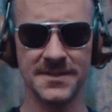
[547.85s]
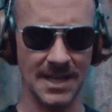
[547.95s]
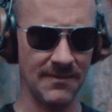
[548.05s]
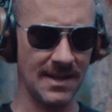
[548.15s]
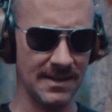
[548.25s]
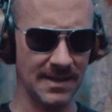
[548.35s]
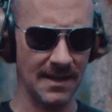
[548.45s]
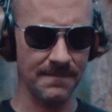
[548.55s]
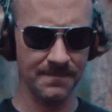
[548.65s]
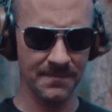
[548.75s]
7 out of
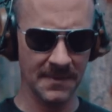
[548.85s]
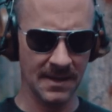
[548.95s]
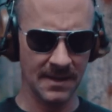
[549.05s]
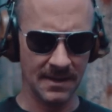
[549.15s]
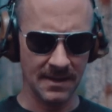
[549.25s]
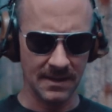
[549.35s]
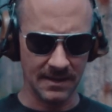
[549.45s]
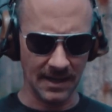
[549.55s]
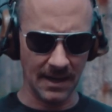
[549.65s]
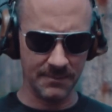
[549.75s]
10?
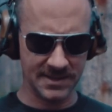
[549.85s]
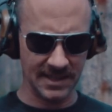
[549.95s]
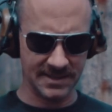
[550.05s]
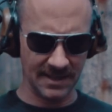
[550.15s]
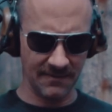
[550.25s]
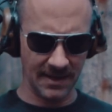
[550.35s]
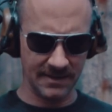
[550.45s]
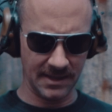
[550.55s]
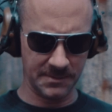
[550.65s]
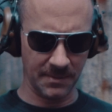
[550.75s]
Yeah, I would say 7 out of
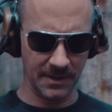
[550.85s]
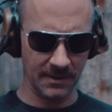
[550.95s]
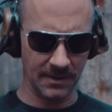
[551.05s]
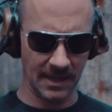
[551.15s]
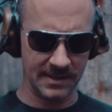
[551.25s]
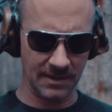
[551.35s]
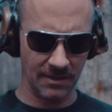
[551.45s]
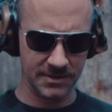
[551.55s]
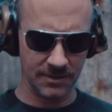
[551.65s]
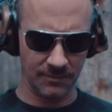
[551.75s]
10 is pretty good. I did
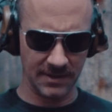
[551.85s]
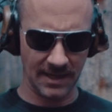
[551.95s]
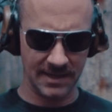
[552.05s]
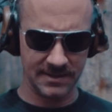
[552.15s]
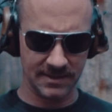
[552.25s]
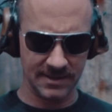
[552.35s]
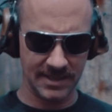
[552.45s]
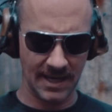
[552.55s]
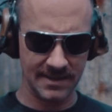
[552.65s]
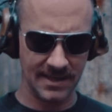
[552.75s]
also realize that this
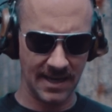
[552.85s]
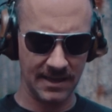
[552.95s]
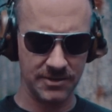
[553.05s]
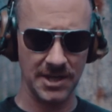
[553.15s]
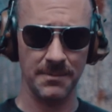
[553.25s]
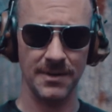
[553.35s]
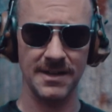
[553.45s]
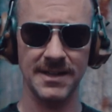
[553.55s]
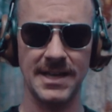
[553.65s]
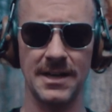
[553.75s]
has a chamber
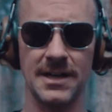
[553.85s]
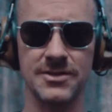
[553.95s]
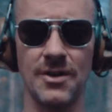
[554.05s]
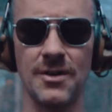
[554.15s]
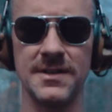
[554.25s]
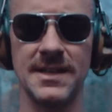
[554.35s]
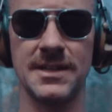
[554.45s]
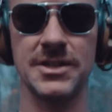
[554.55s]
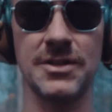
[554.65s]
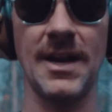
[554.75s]
indicator. It's on the
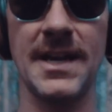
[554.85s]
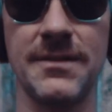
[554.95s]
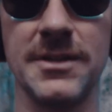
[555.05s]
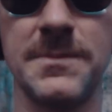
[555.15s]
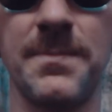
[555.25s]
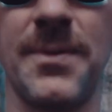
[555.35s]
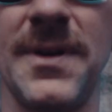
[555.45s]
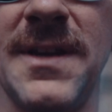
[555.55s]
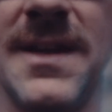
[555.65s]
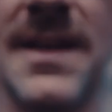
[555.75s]
extractor. It's
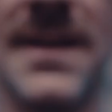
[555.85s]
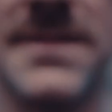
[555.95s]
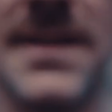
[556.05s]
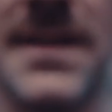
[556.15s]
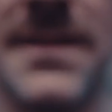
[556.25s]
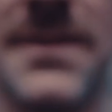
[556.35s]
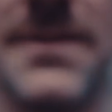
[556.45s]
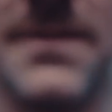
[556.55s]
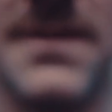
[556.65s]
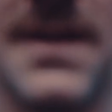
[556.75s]
pretty neat. It's like a
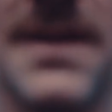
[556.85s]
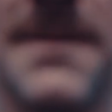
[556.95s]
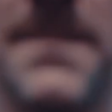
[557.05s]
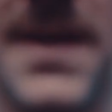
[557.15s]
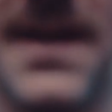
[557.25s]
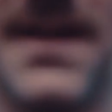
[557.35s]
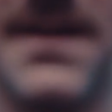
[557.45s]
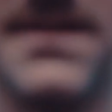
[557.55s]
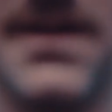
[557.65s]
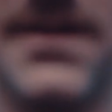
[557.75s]
little
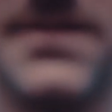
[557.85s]
pin that you